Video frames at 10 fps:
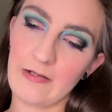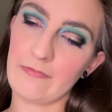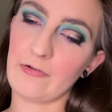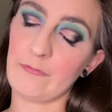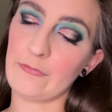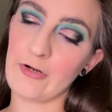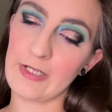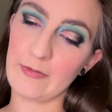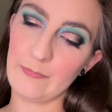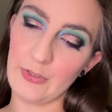from
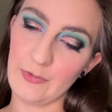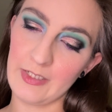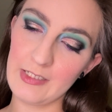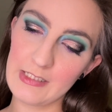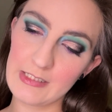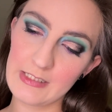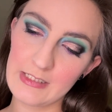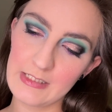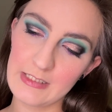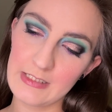Fract Beauty
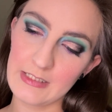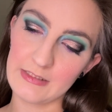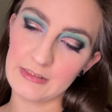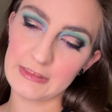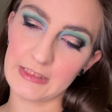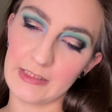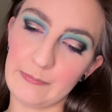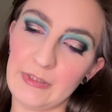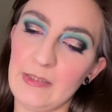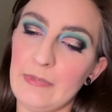in the shade
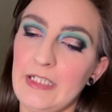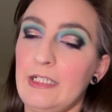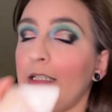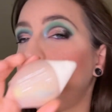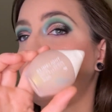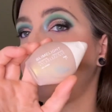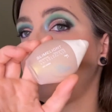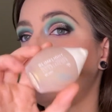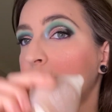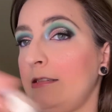Big Bang.
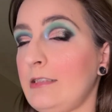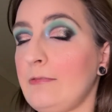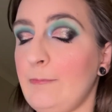So